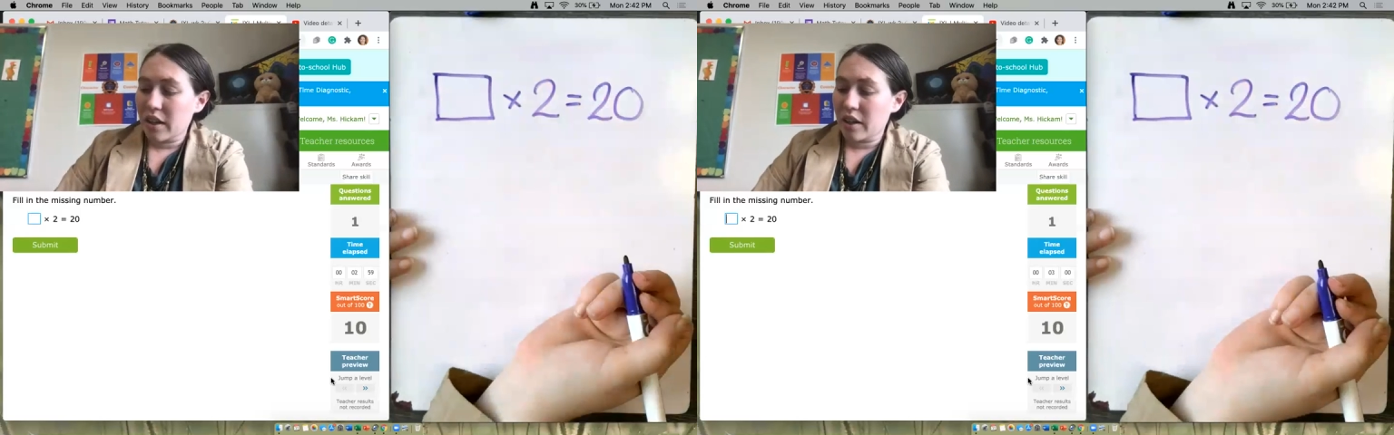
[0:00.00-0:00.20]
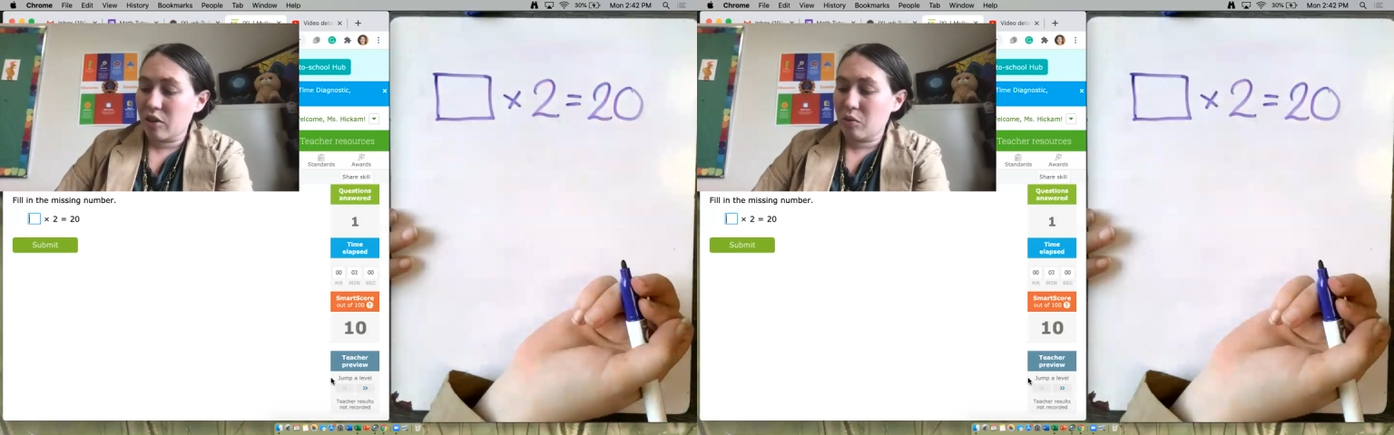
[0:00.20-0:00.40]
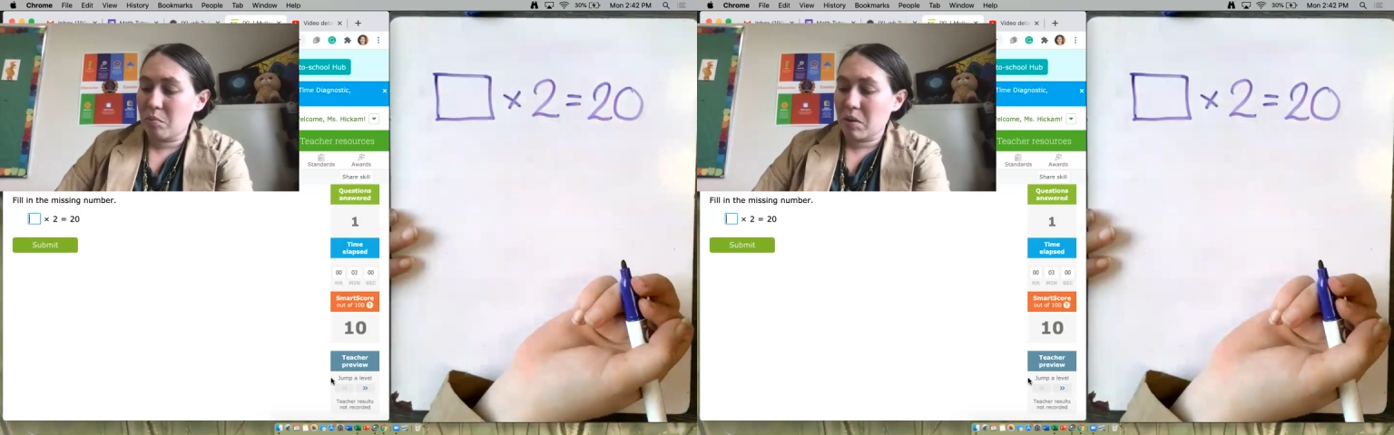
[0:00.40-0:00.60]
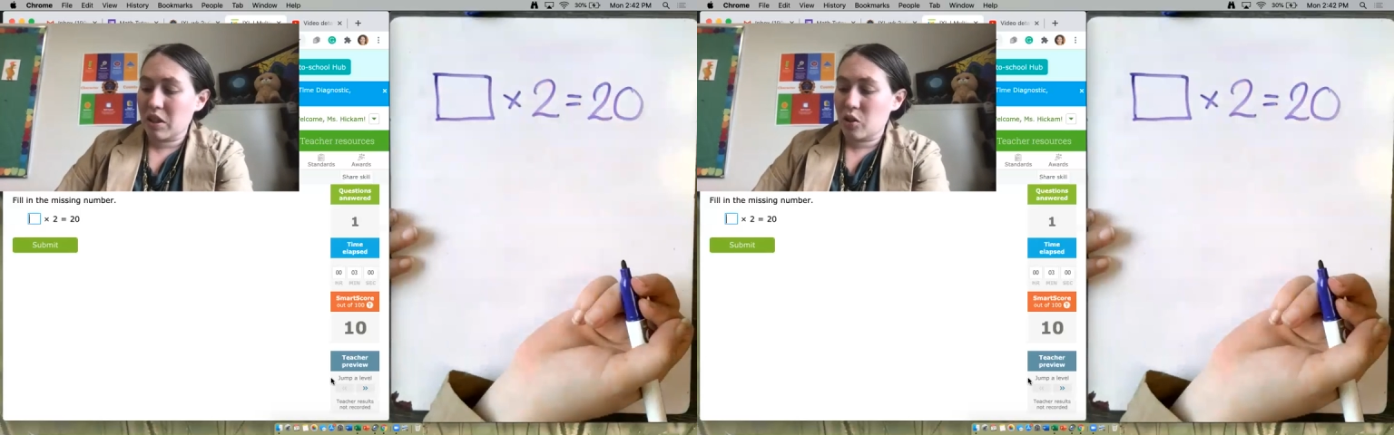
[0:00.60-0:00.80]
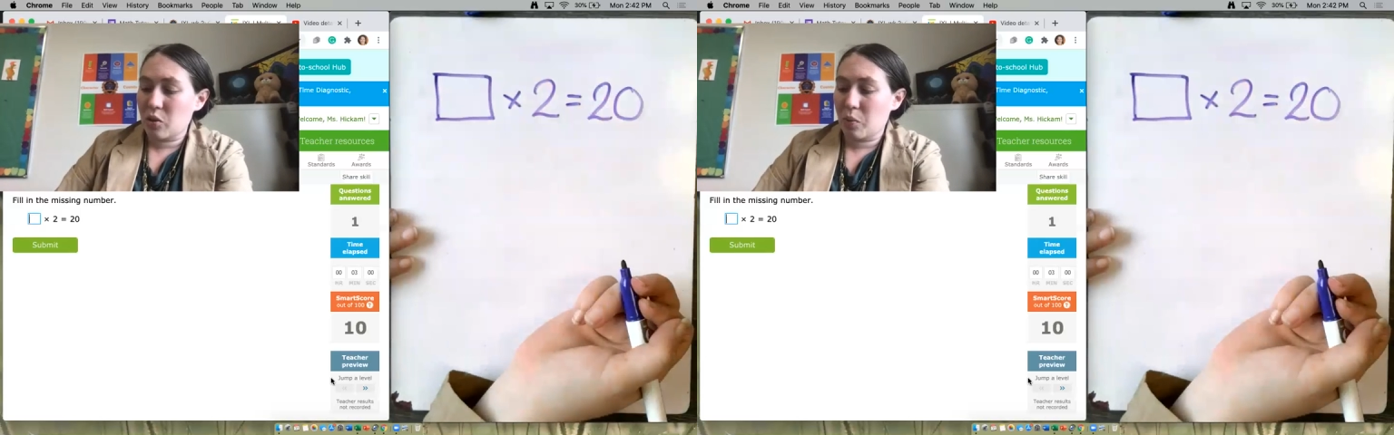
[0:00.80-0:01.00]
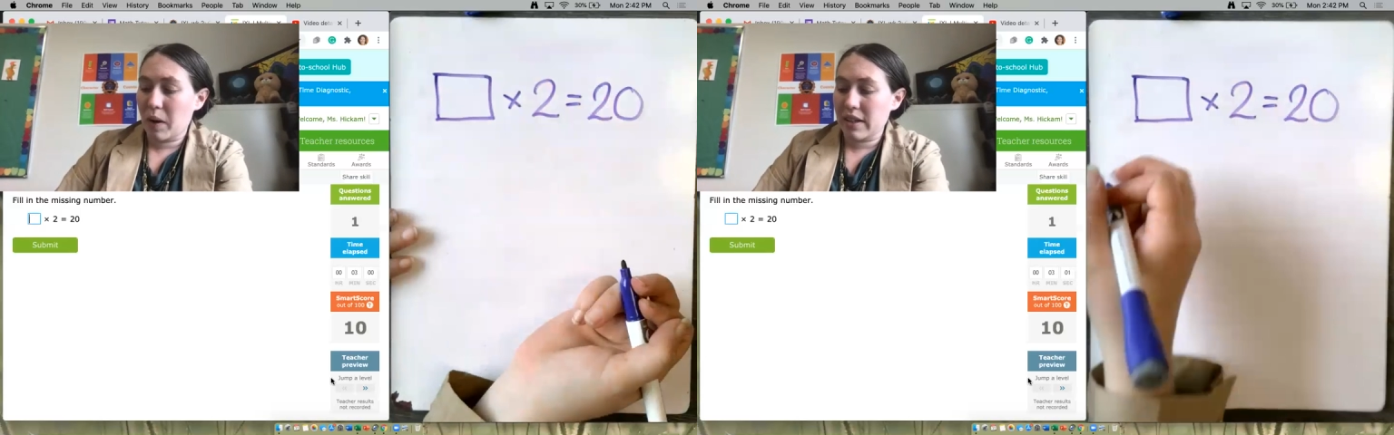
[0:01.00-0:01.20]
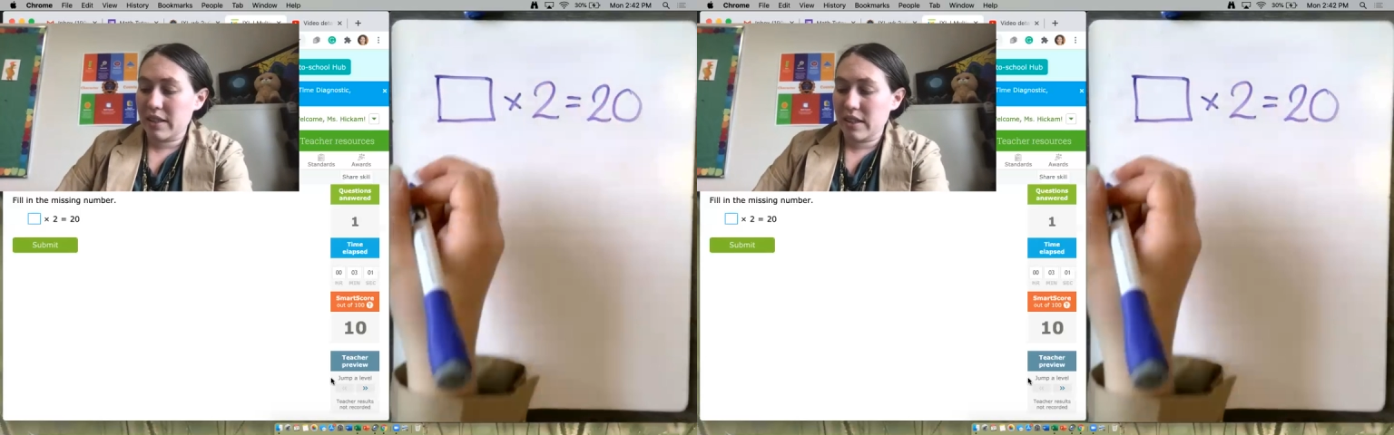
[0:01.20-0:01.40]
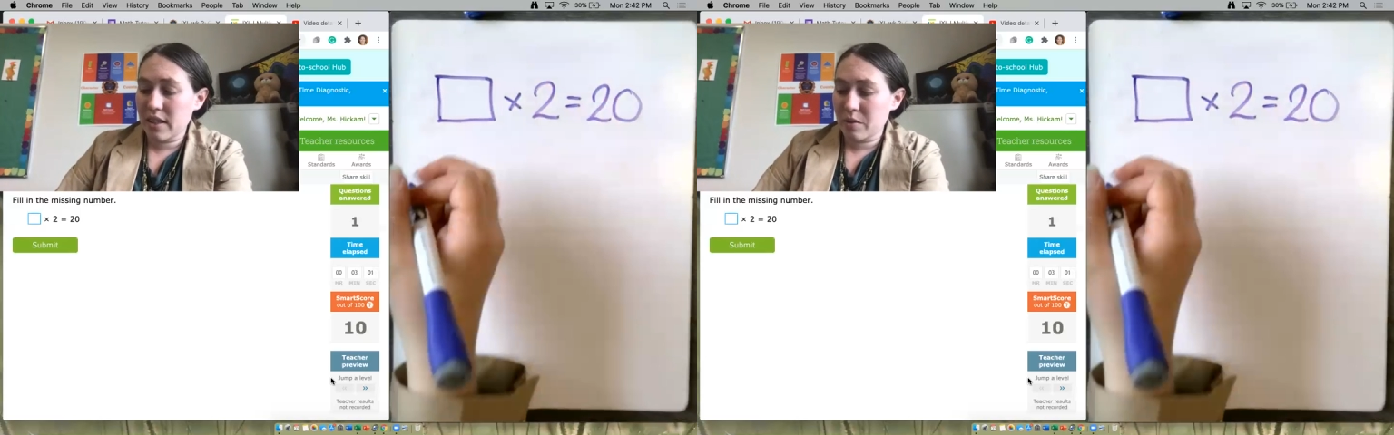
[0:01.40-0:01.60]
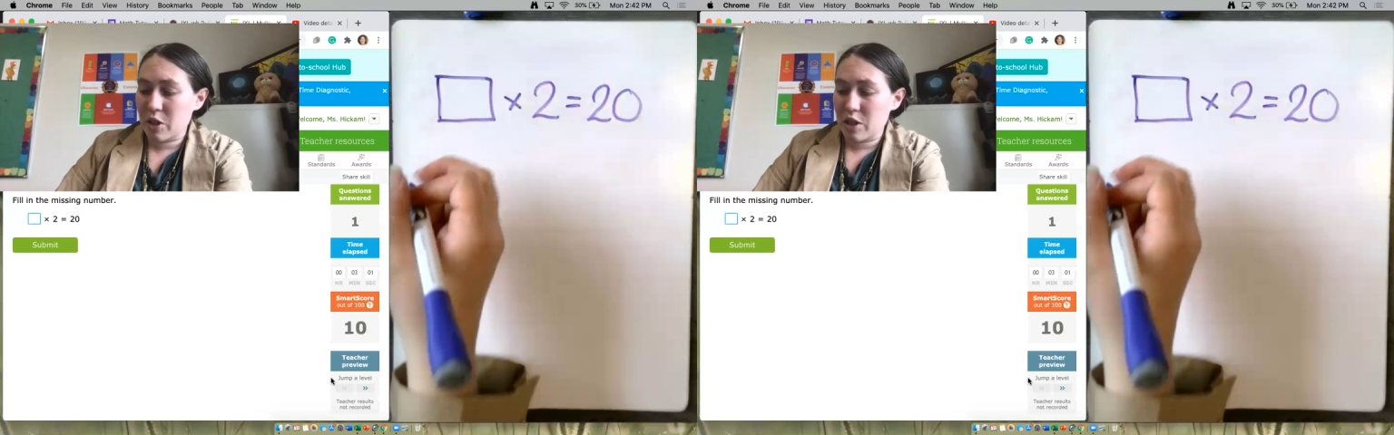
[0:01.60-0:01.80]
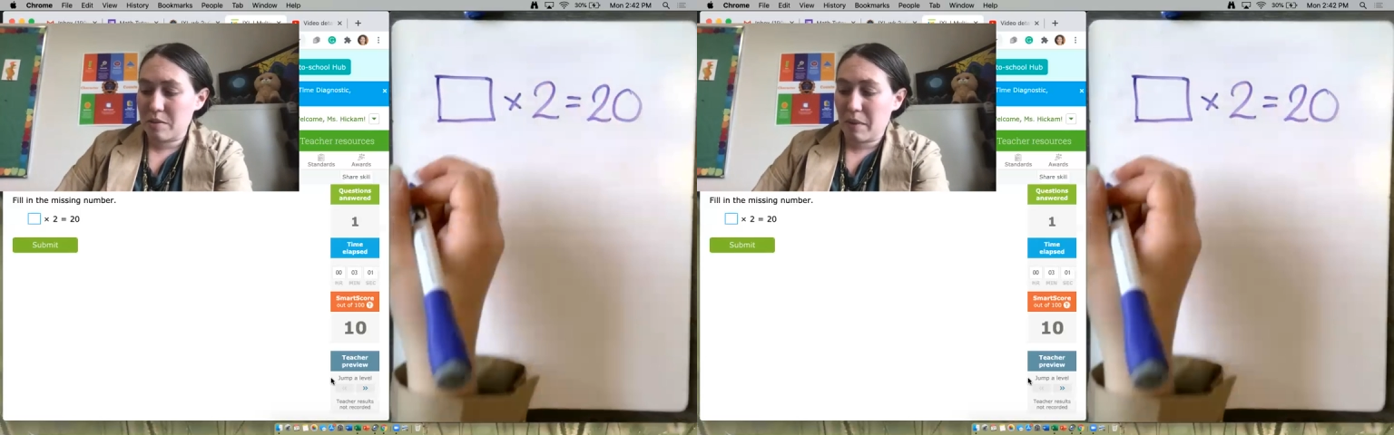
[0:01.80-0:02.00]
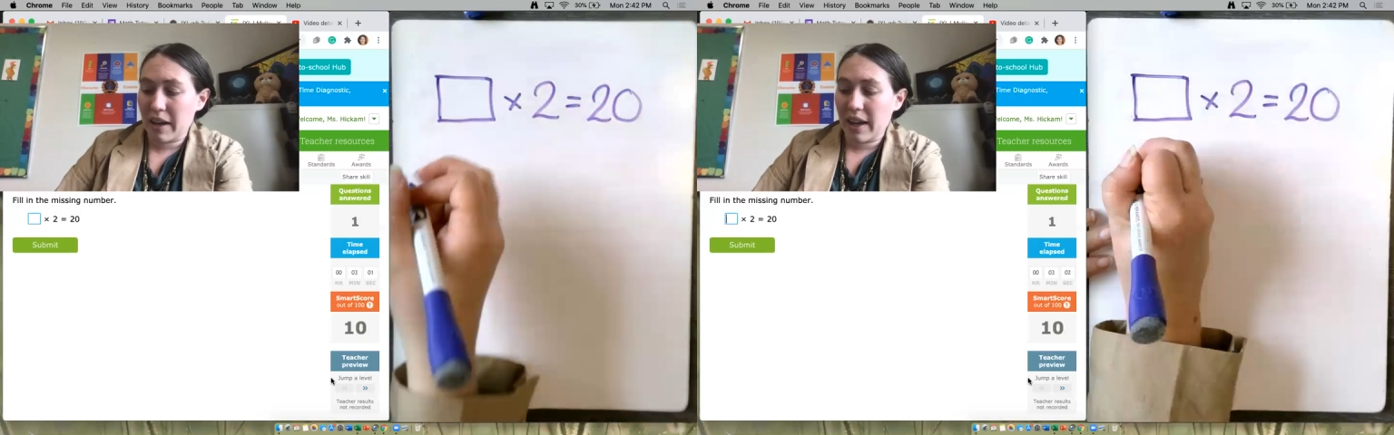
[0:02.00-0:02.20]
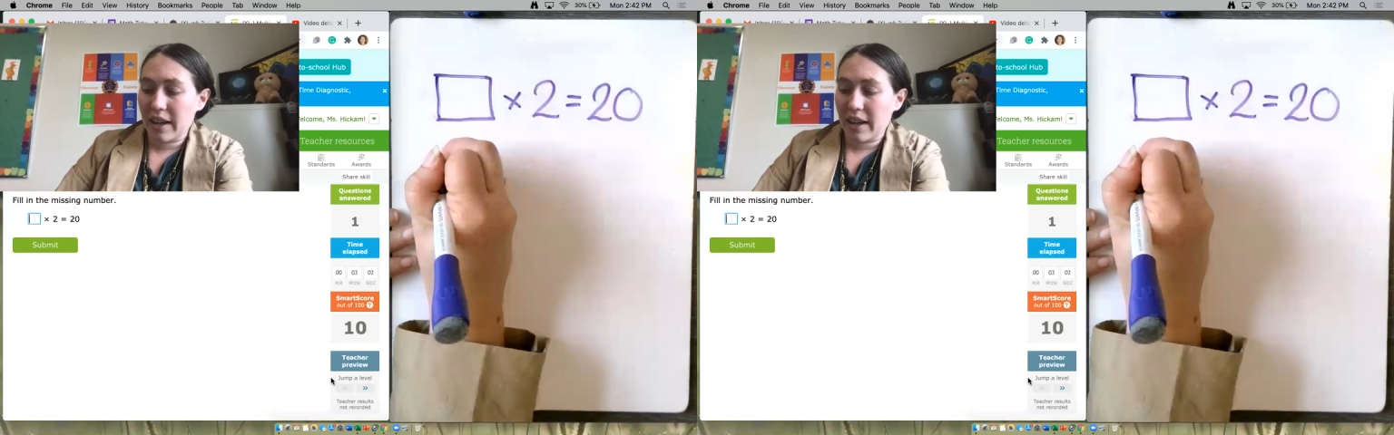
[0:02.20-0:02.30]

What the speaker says: It would be 20, which is my